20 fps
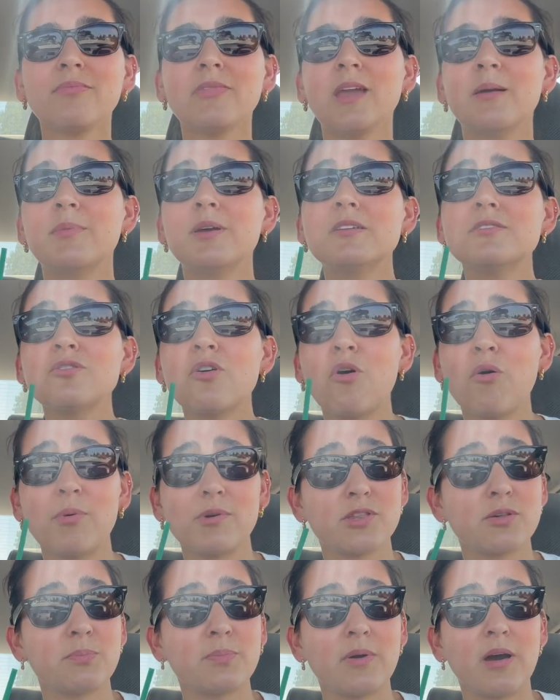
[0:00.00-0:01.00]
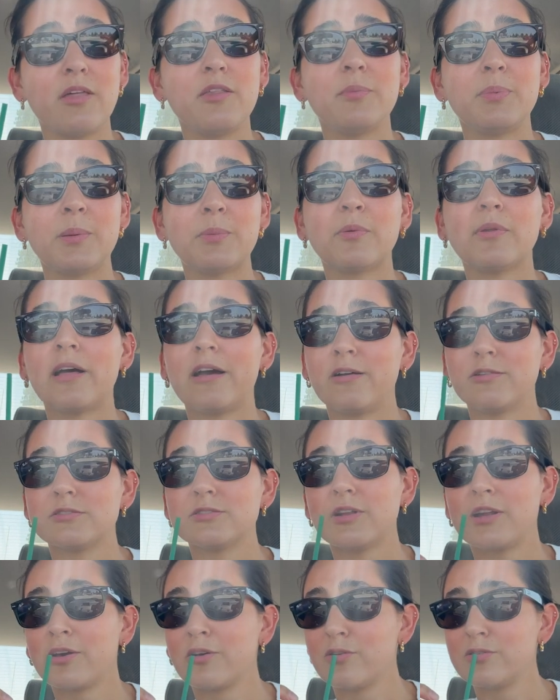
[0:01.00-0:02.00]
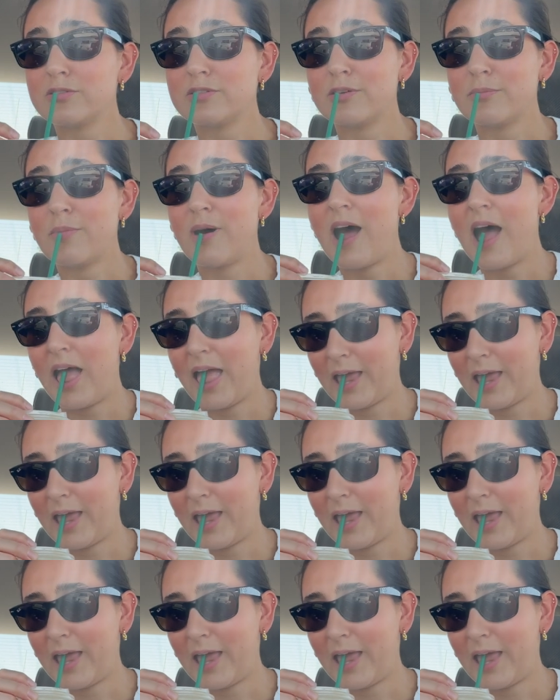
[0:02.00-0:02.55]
There's a whole bunch of other people that also like going to the mall.